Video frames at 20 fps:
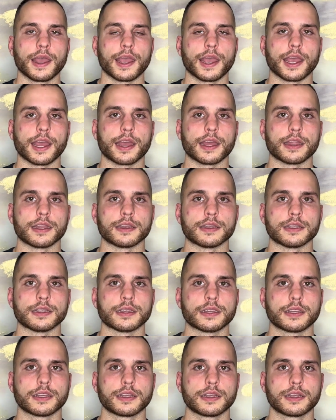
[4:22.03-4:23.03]
And
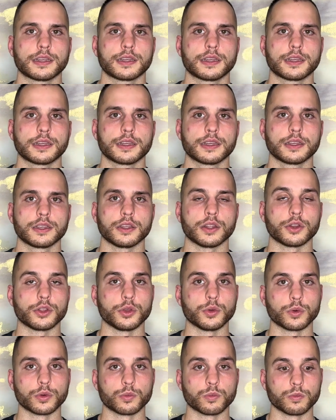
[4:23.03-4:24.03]

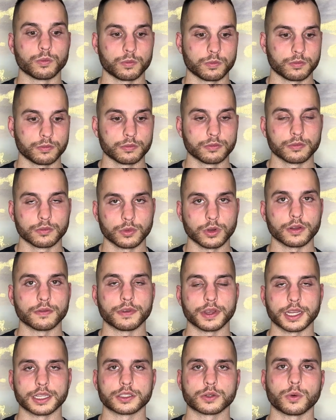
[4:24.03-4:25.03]
you would
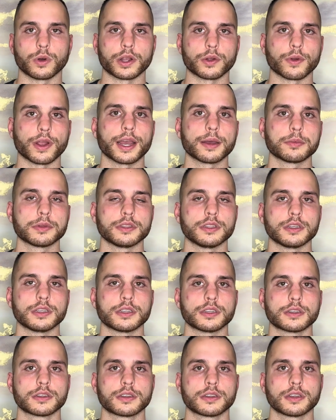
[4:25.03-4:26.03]
advance quite
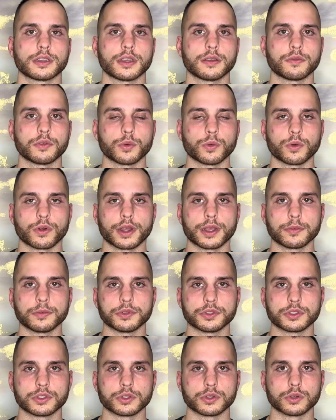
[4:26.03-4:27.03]
rapidly if you were
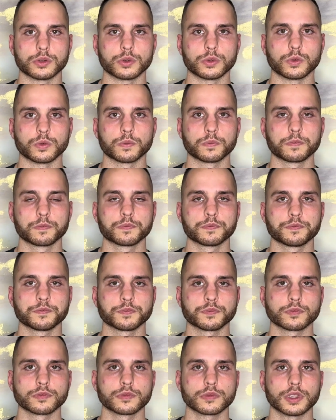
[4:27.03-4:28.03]
able to
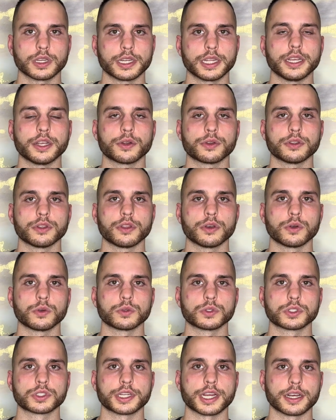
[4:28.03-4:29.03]
adhere to
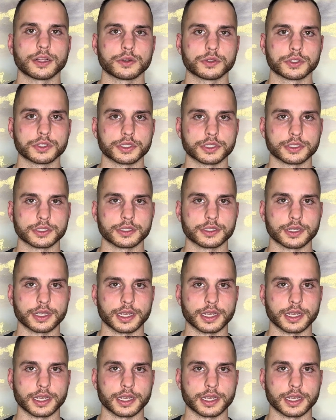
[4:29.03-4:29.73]
those challenges